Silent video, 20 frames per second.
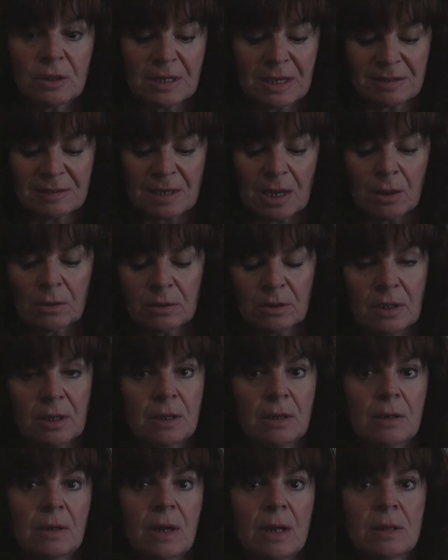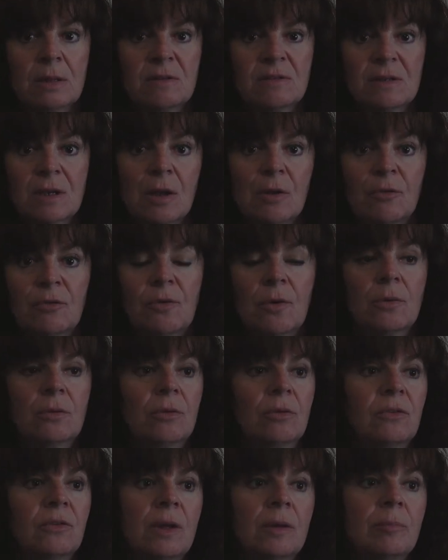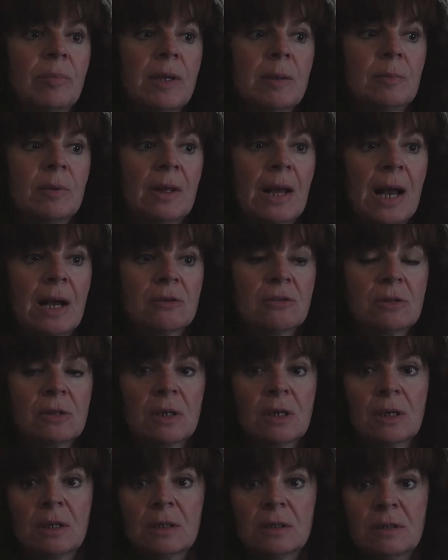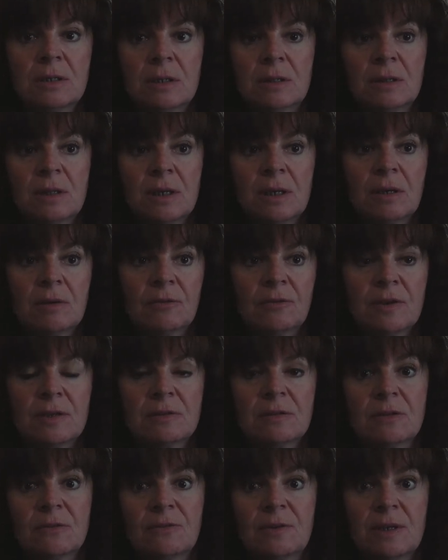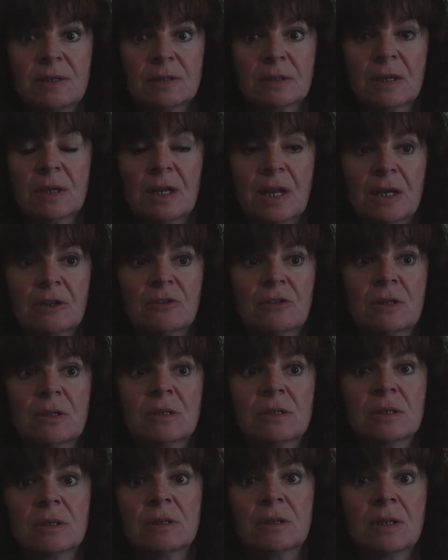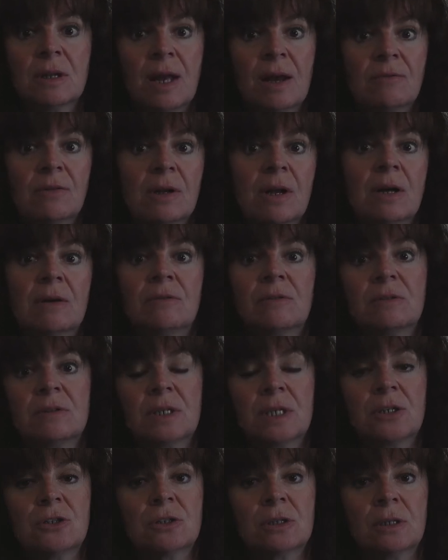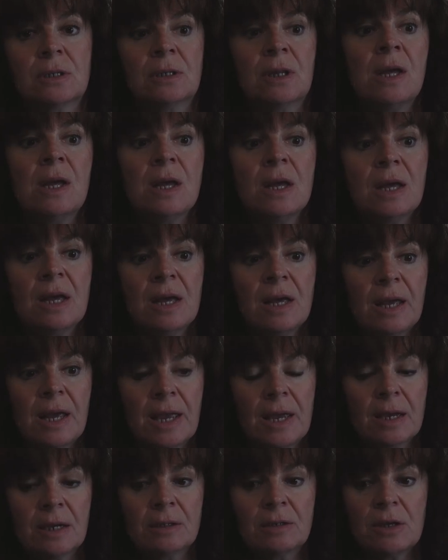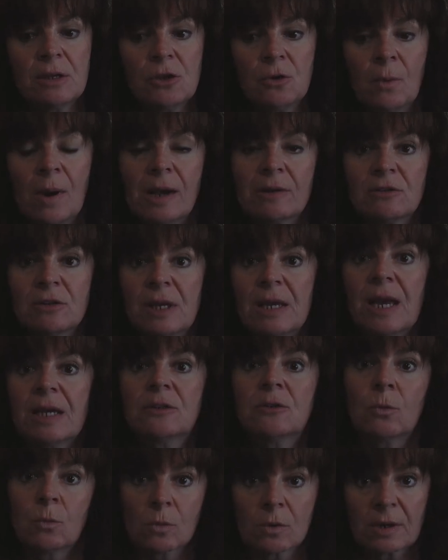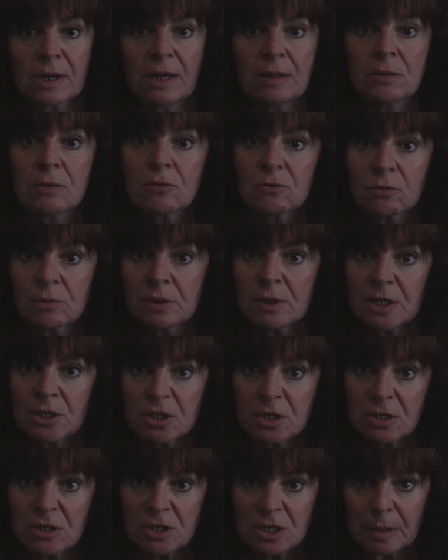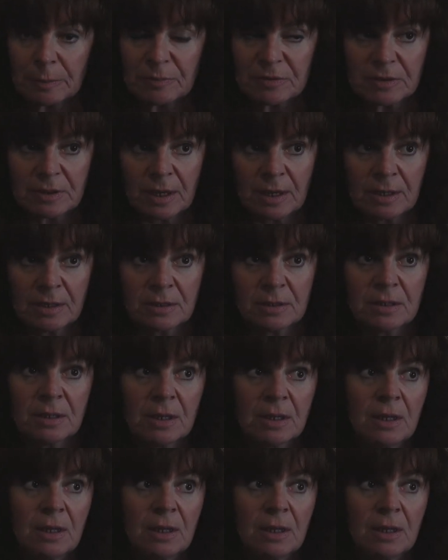that's out there and the cell phones, and people actually did the face-to-face connections and could have a conversation. And you actually had to work at those relationships. And